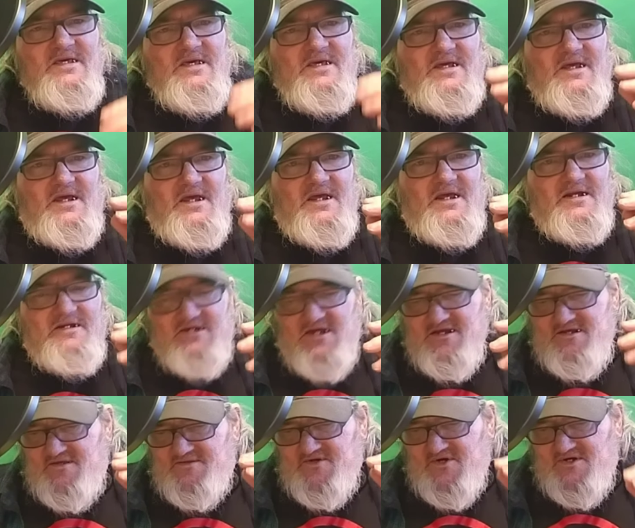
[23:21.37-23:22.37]
And
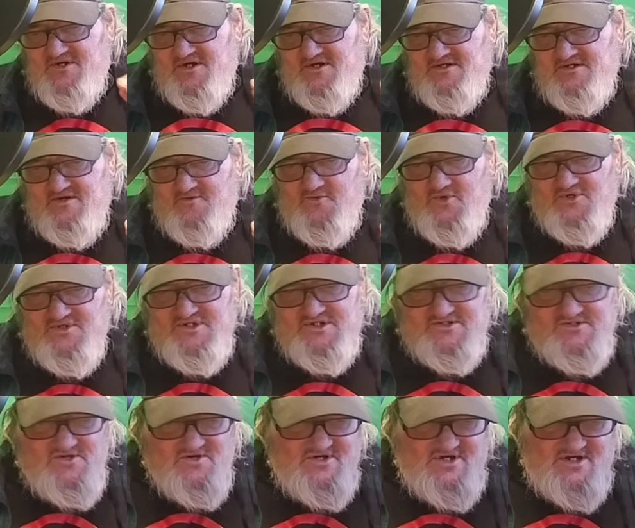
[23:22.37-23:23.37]
there, we're
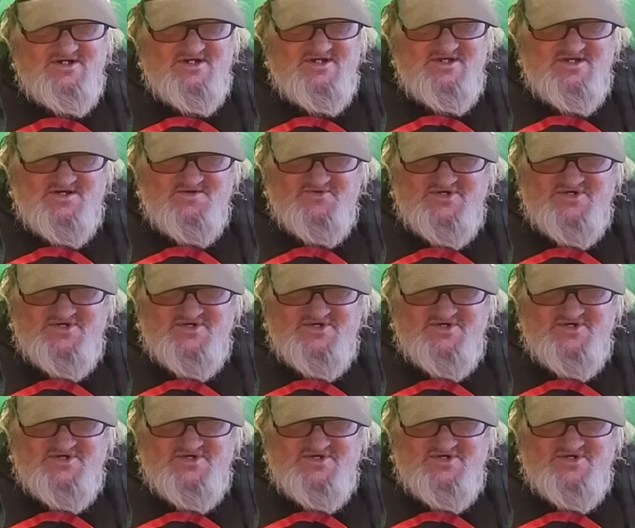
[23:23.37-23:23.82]
still gonna,